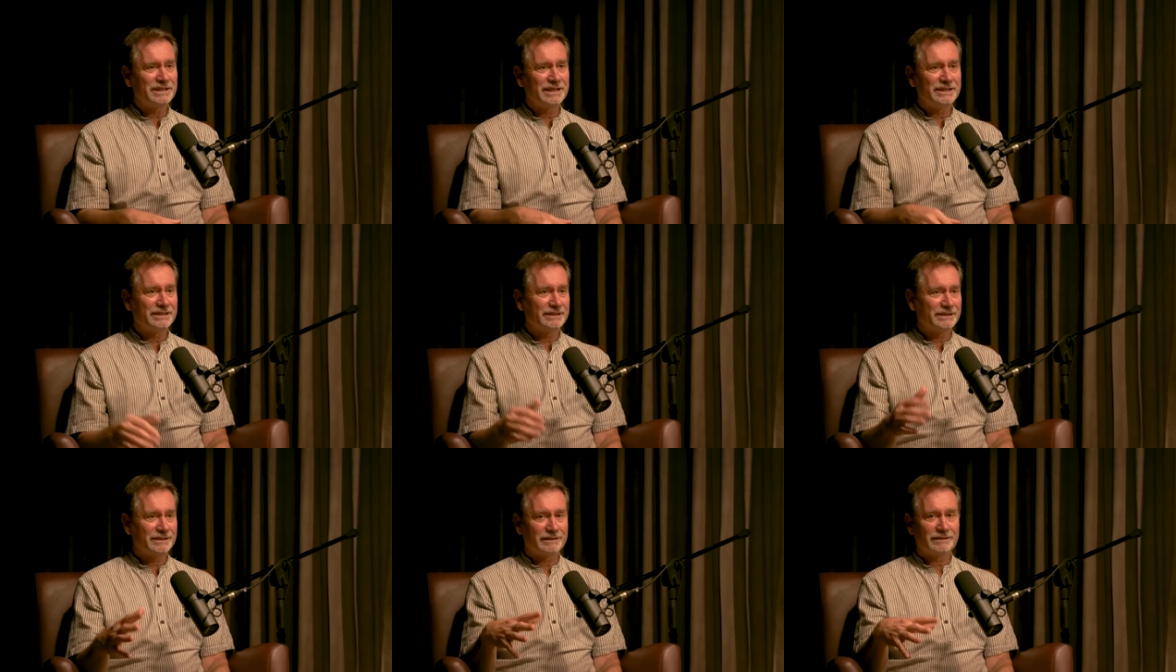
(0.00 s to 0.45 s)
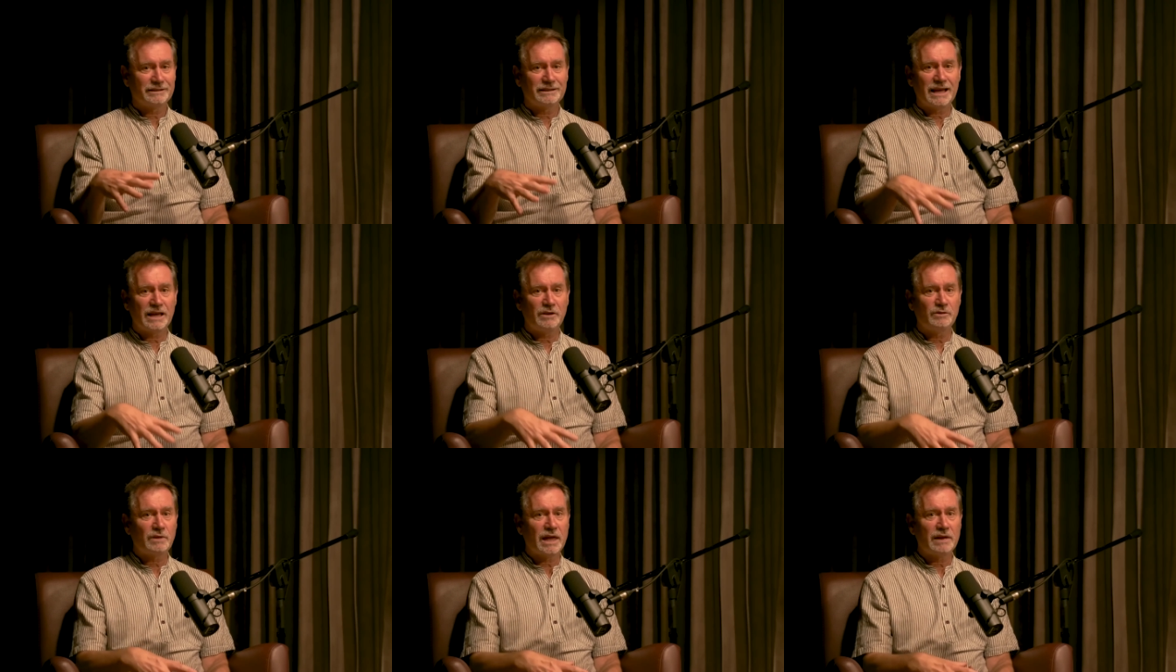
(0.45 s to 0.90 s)
and
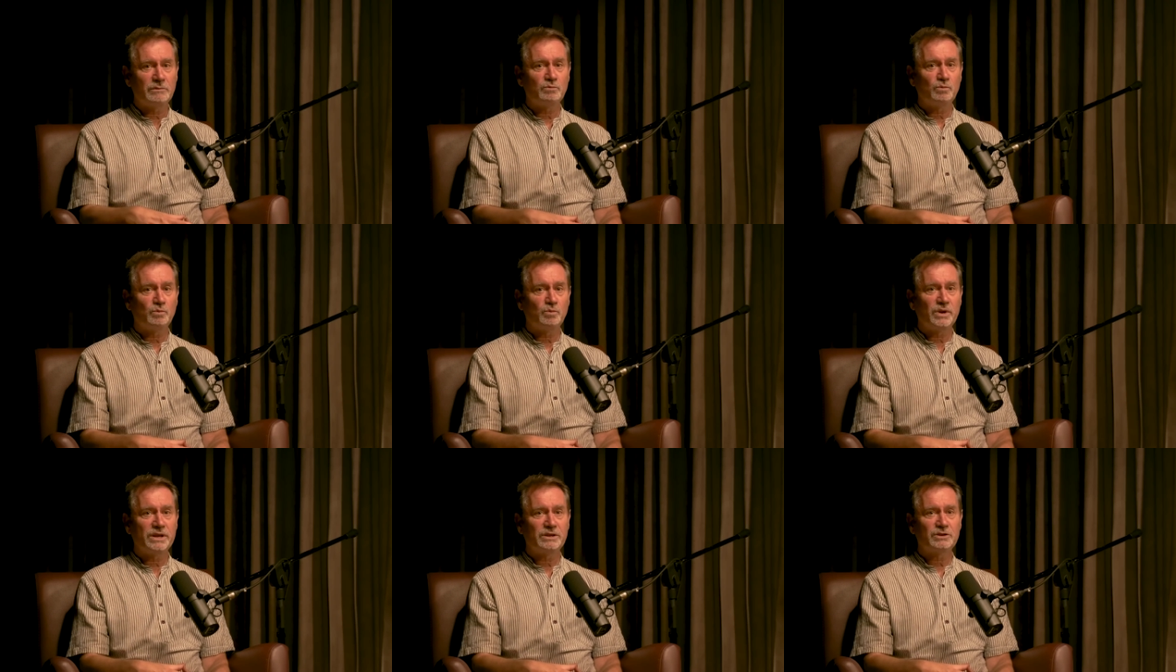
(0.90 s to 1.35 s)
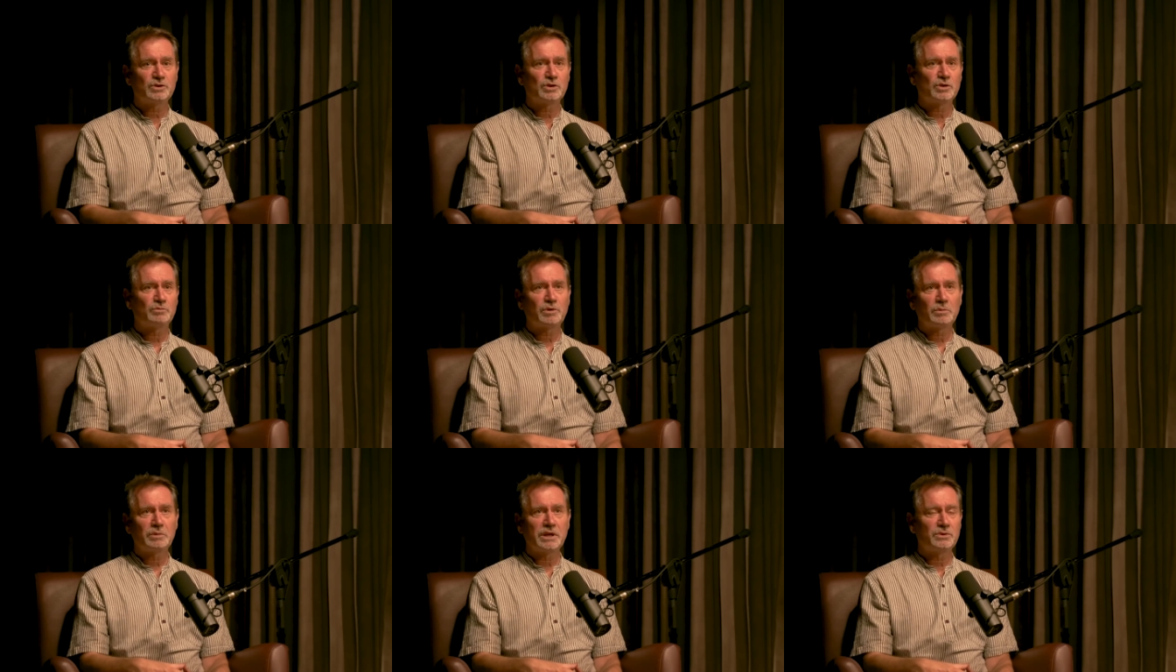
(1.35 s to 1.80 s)
they and we
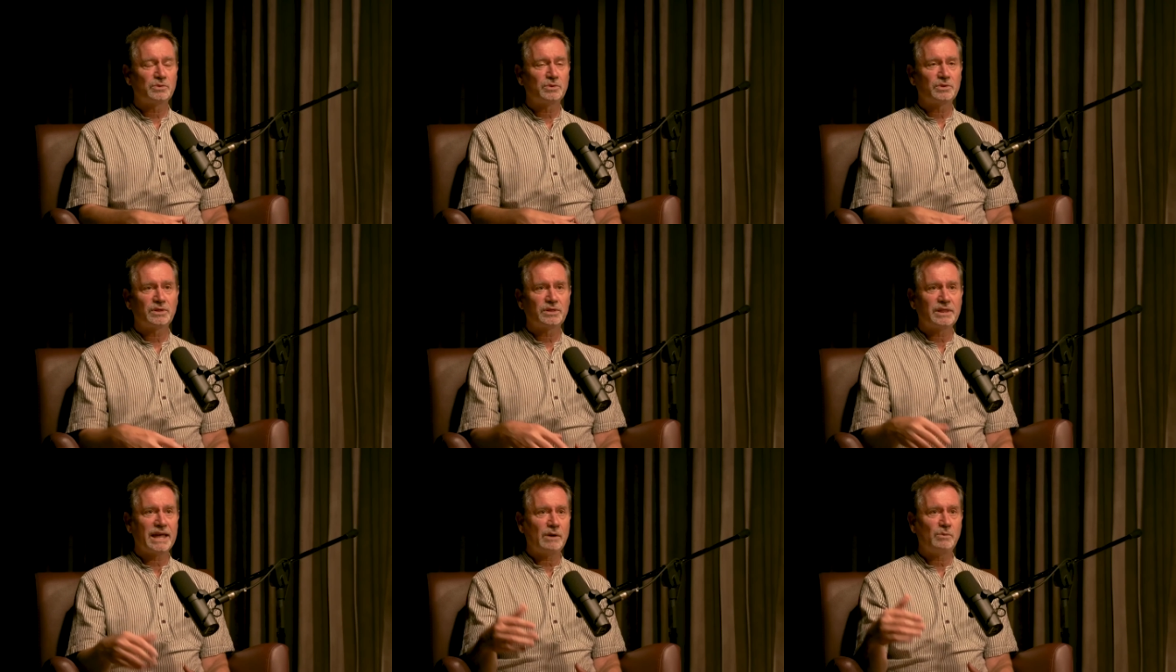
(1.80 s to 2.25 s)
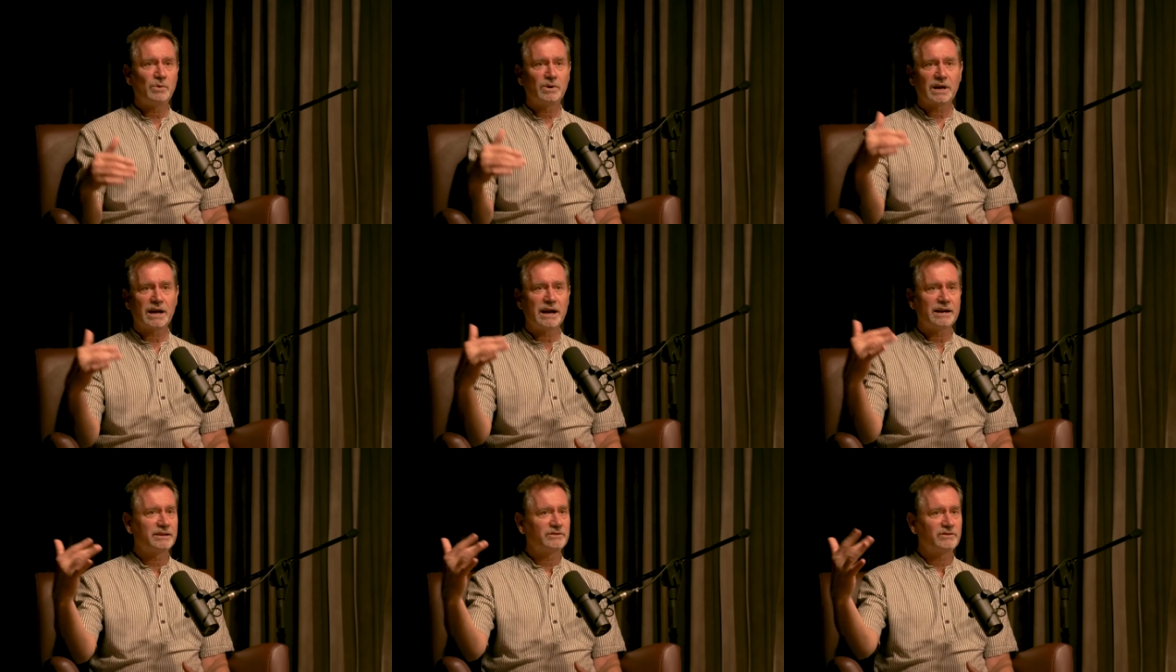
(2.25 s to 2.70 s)
sort of probably thought they were
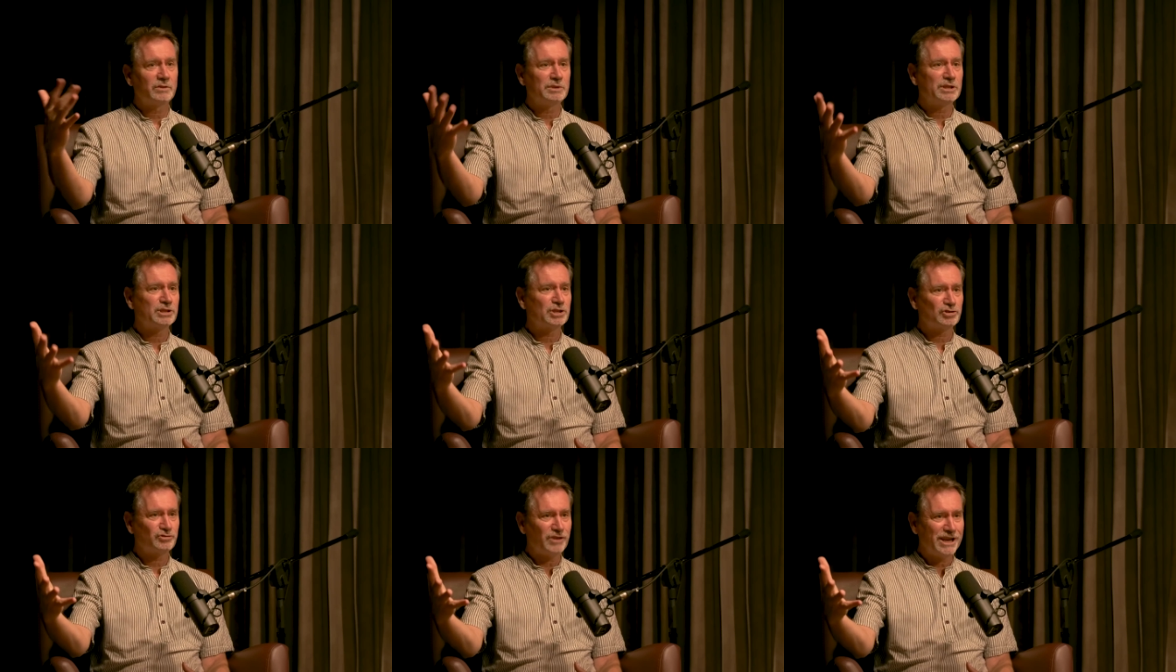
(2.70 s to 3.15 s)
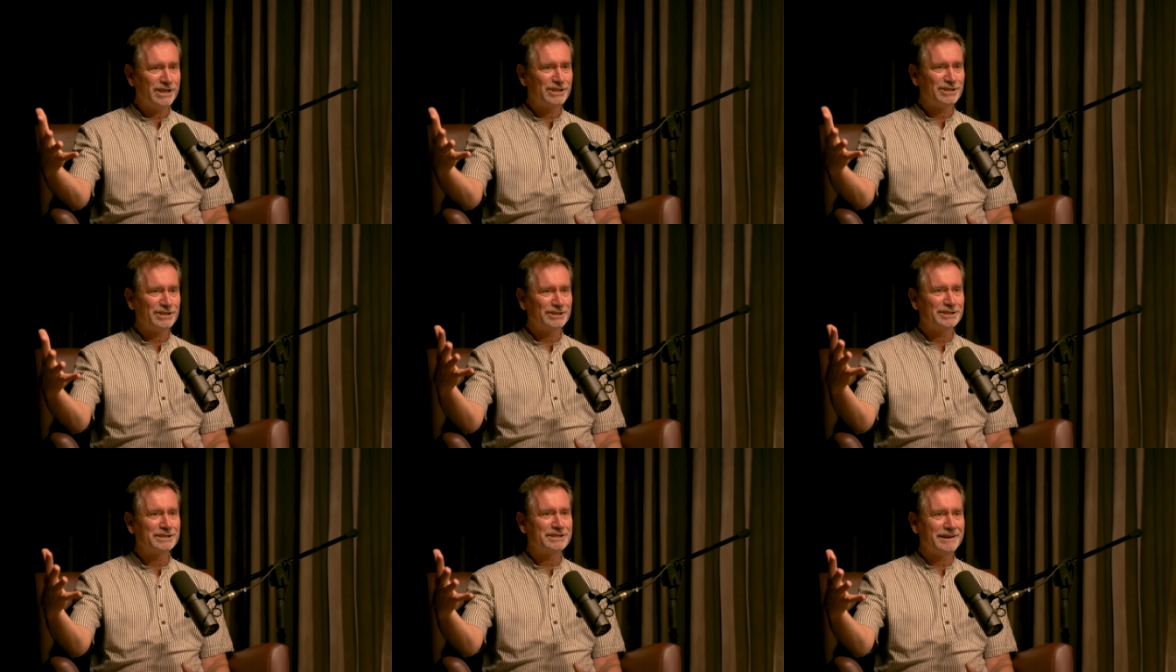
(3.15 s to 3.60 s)
kind of a bit
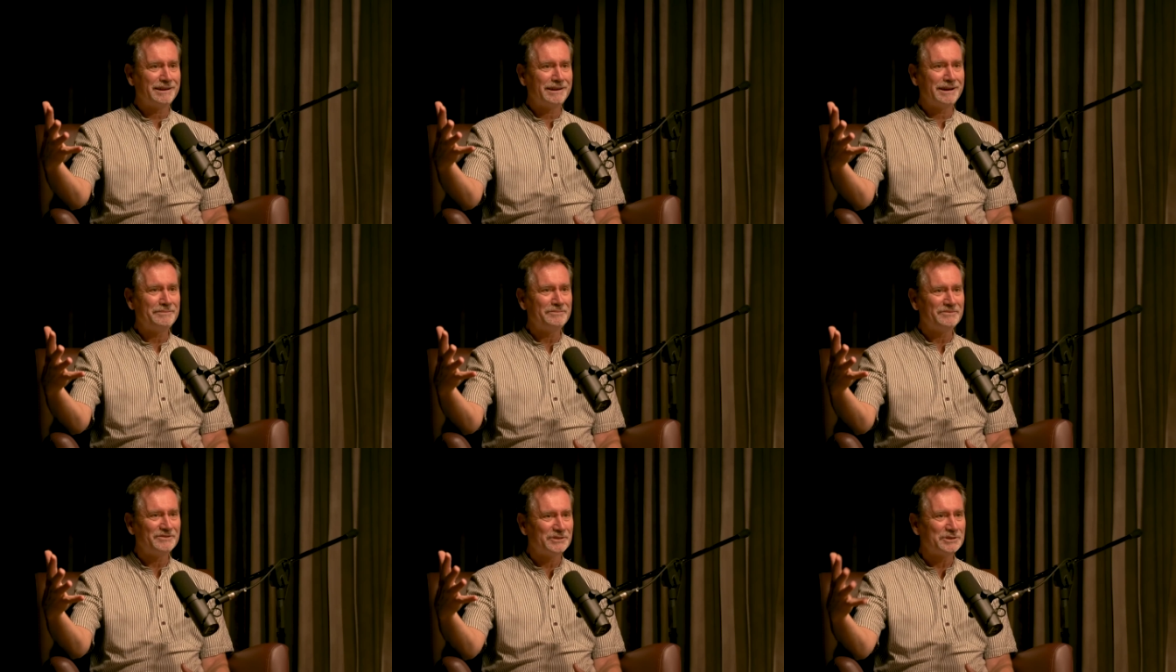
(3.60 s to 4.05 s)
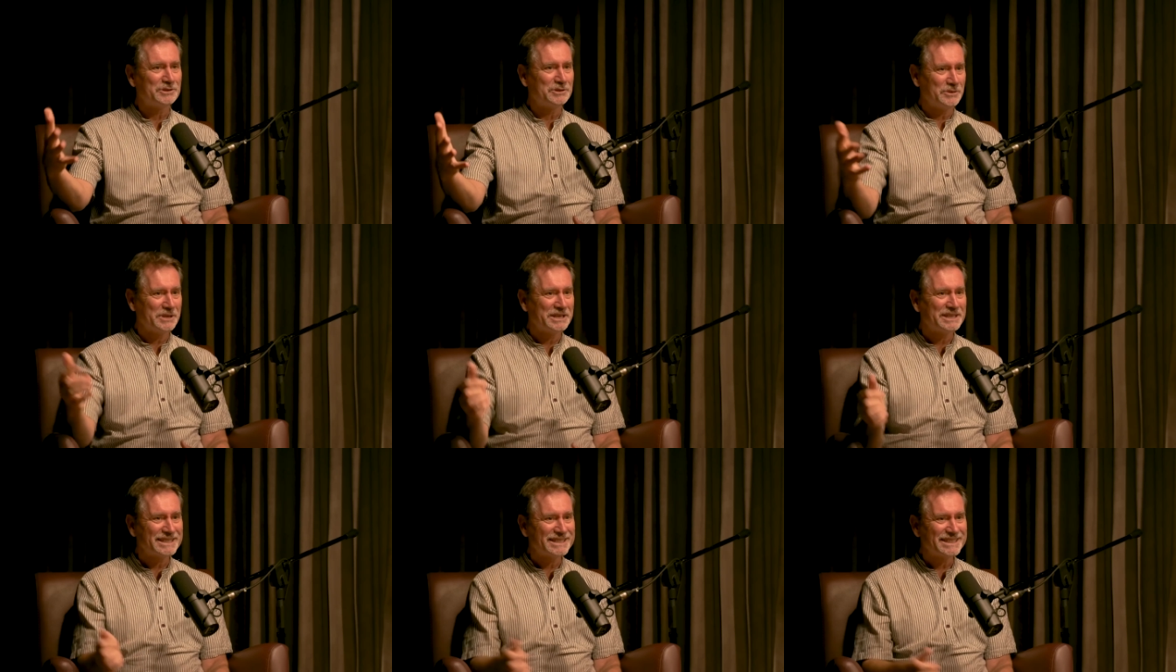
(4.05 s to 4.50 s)
strange at the time for
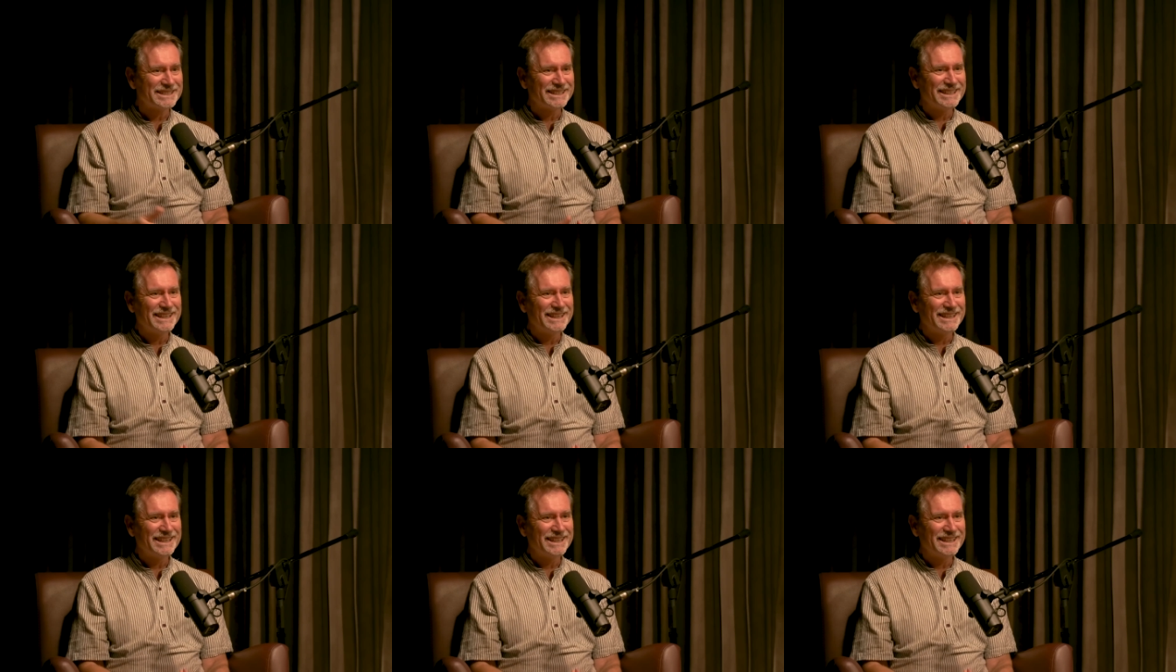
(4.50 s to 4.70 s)
doing it.